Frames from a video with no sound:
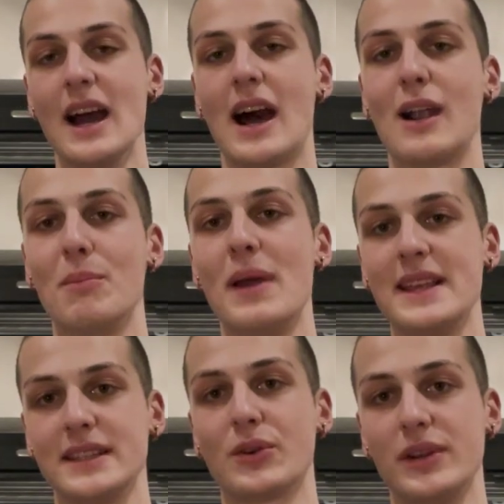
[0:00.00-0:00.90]
are
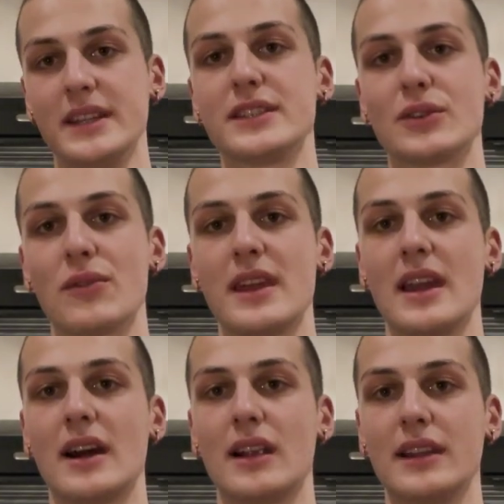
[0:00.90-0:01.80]
base ingredients, so they
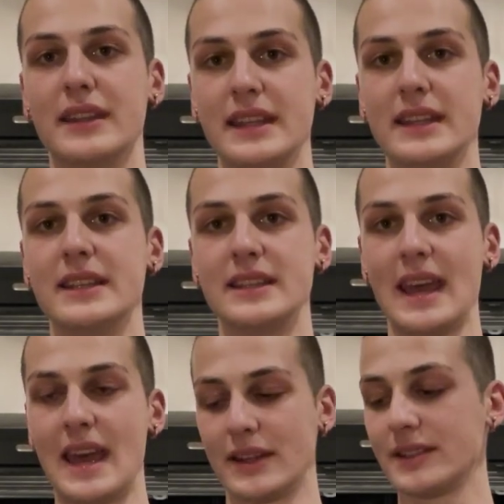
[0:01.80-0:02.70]
are needed
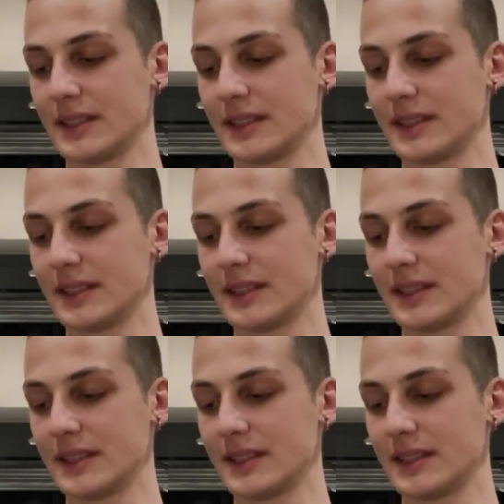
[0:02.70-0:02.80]
at